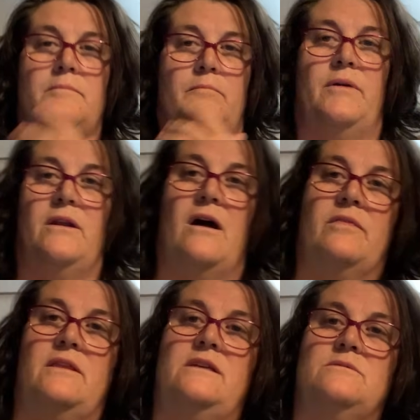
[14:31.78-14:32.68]
but
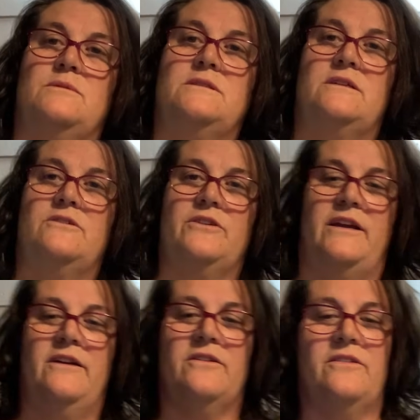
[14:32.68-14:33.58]
not these ones under
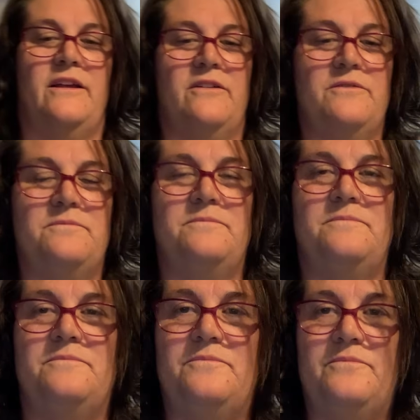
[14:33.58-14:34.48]
here.
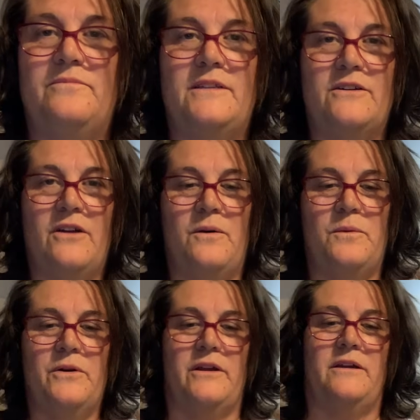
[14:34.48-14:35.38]
They're not
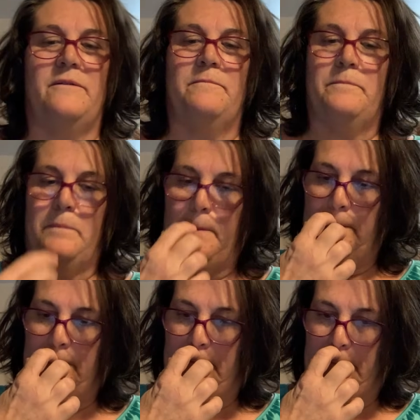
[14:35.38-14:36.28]
working.
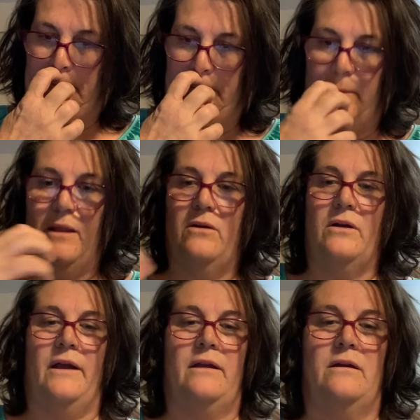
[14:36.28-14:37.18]

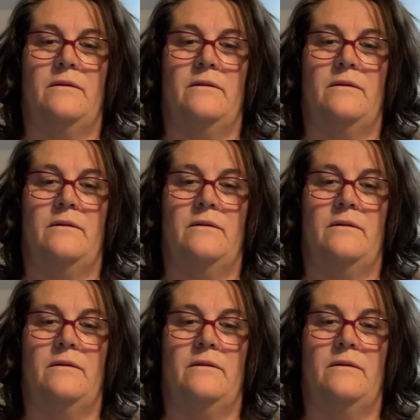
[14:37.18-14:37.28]
Okay.